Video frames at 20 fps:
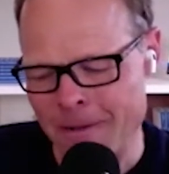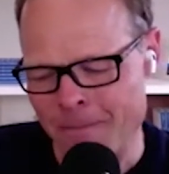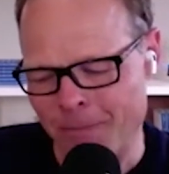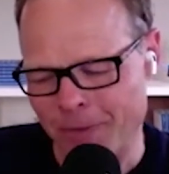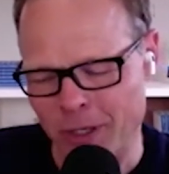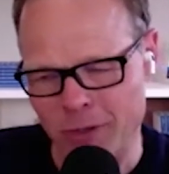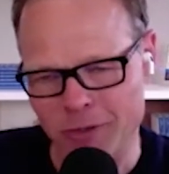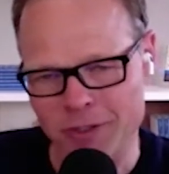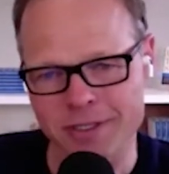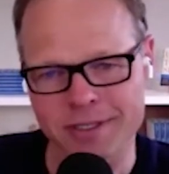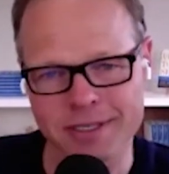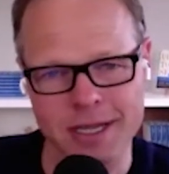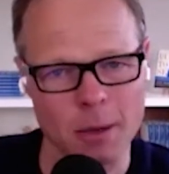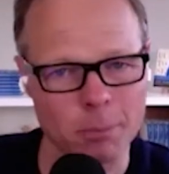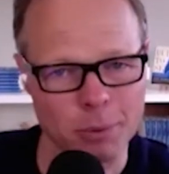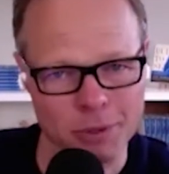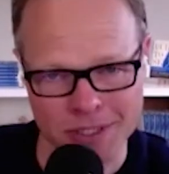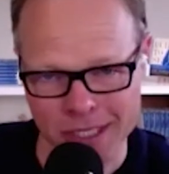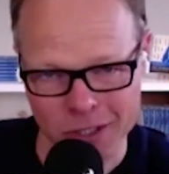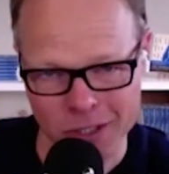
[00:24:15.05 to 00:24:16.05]
Here's a
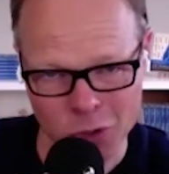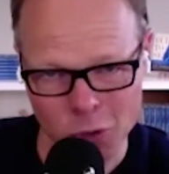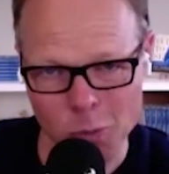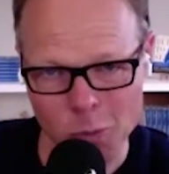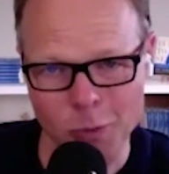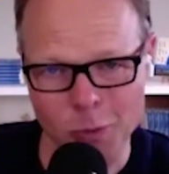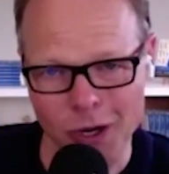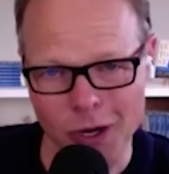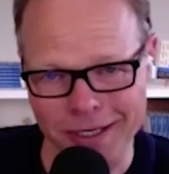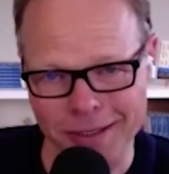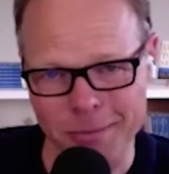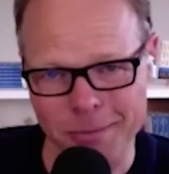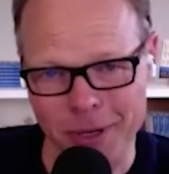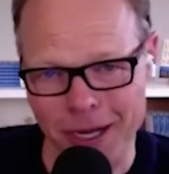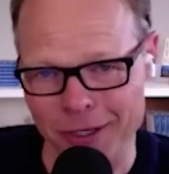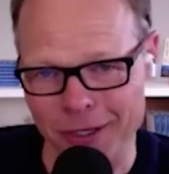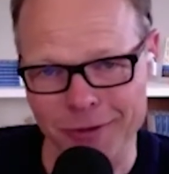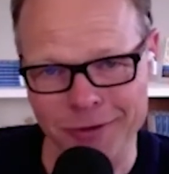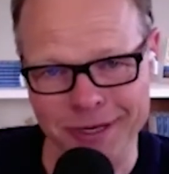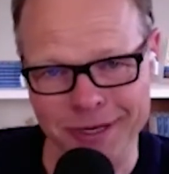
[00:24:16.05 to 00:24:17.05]
10% coupon to
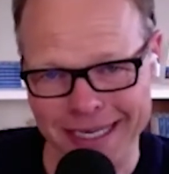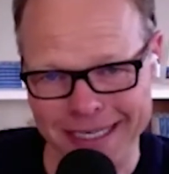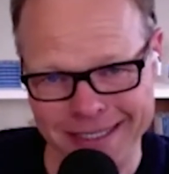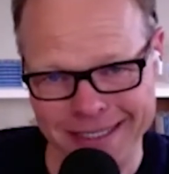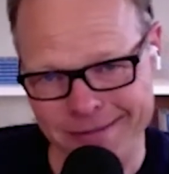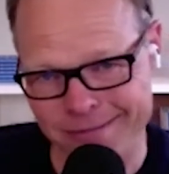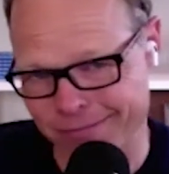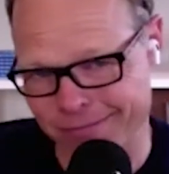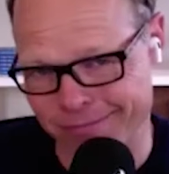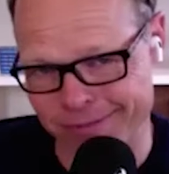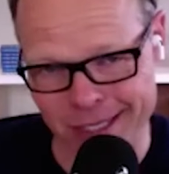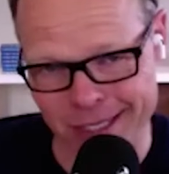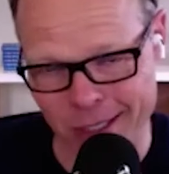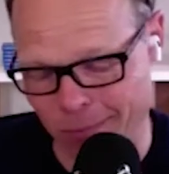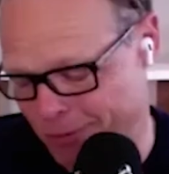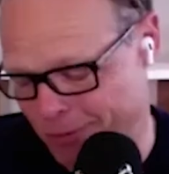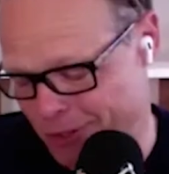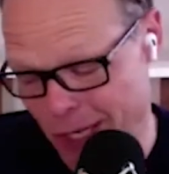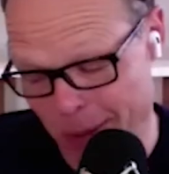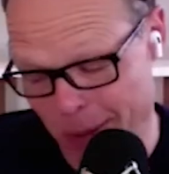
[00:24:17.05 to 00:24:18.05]
buy your next set
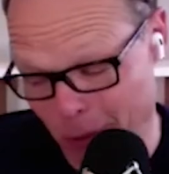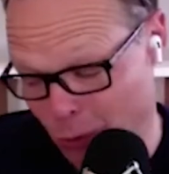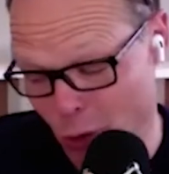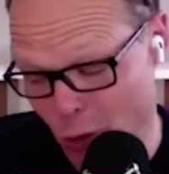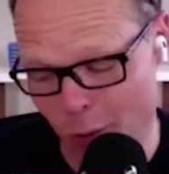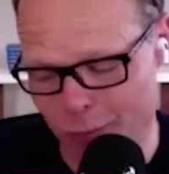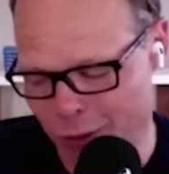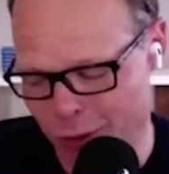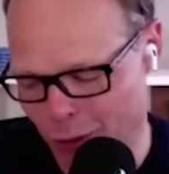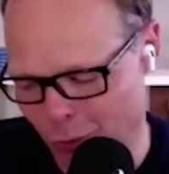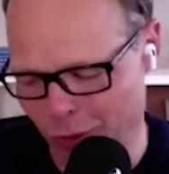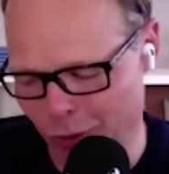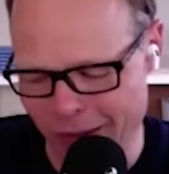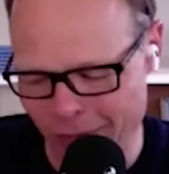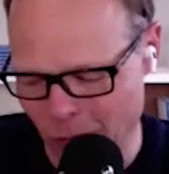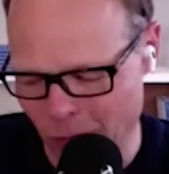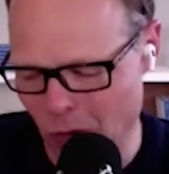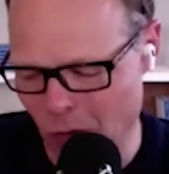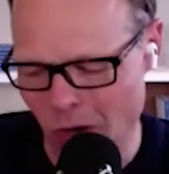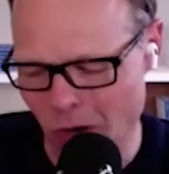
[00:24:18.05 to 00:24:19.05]
of skipping ropes or
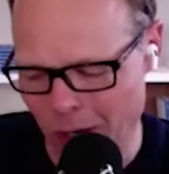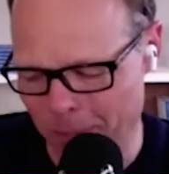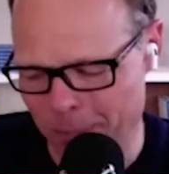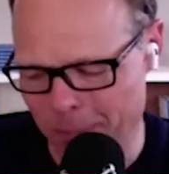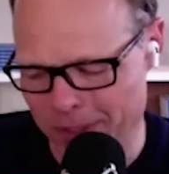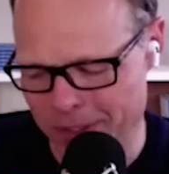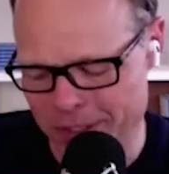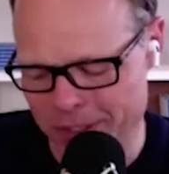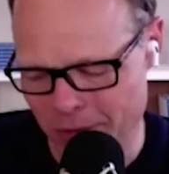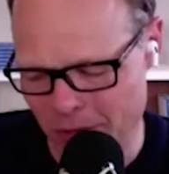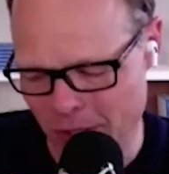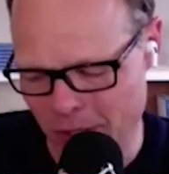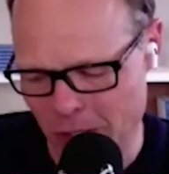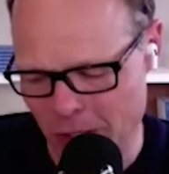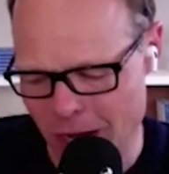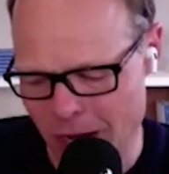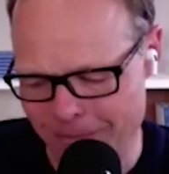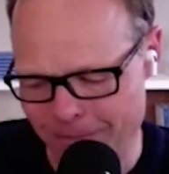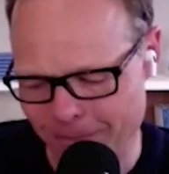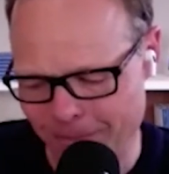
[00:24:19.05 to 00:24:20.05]
whatever on
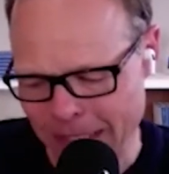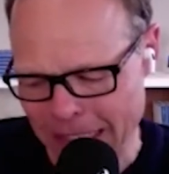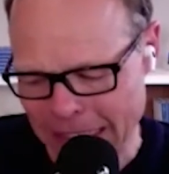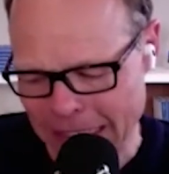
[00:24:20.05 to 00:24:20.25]
beastgear.com.